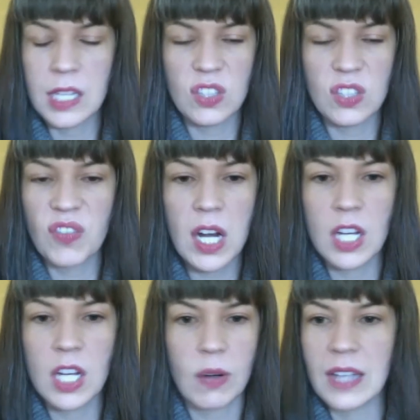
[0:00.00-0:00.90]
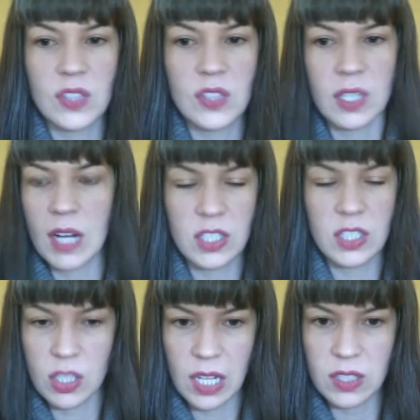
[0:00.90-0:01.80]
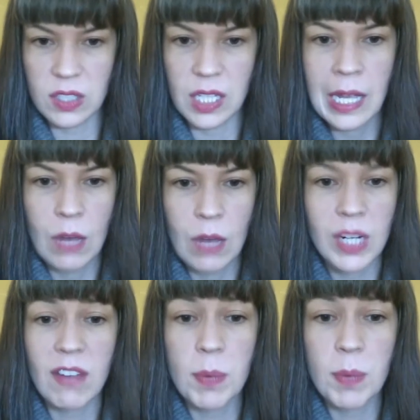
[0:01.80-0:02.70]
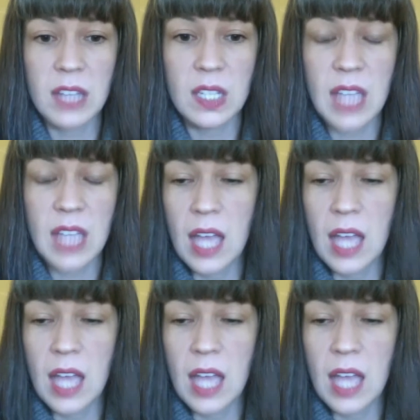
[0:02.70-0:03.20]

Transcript: it's a very crazy, crazy, crazy recovery process.